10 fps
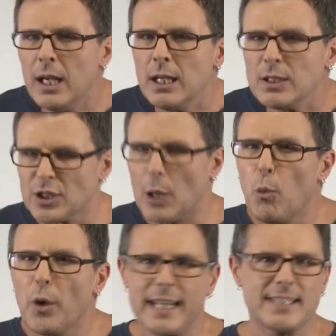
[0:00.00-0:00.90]

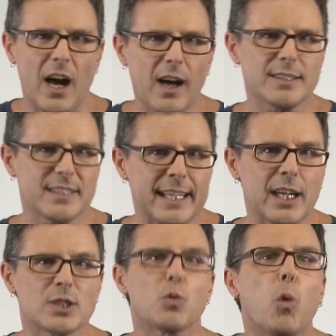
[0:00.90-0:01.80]
Someone is asking
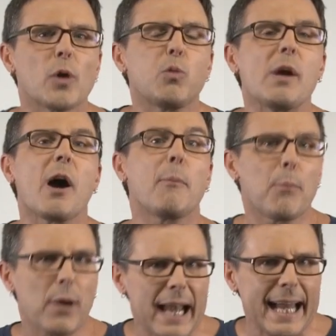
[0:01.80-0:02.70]
us what we are
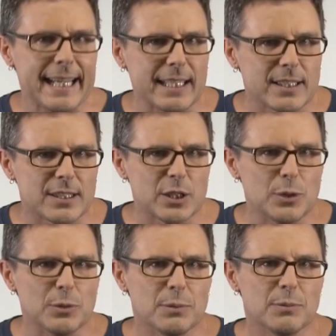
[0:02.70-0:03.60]
planning to
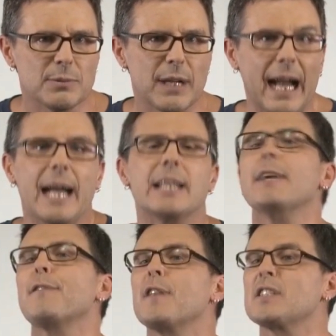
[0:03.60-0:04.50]
do. And
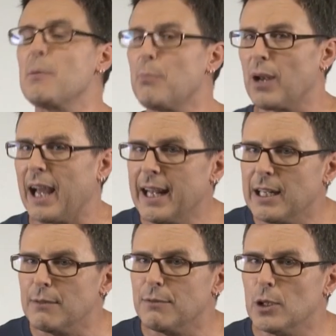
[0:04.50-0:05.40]
if there's a plan
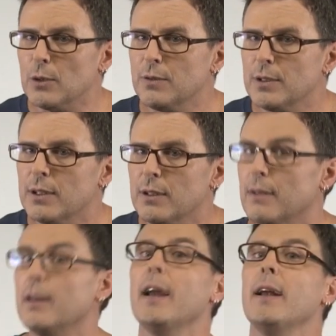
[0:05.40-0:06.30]
involved,
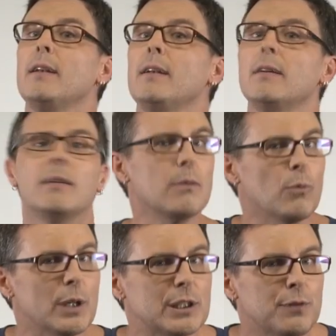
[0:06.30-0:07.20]
then
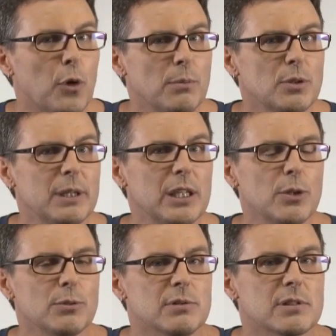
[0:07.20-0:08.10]
which form do we
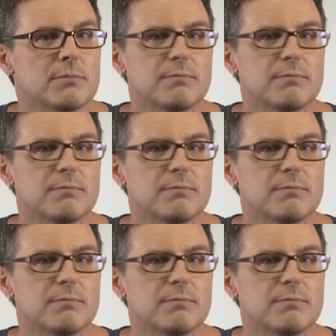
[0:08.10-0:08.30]
use?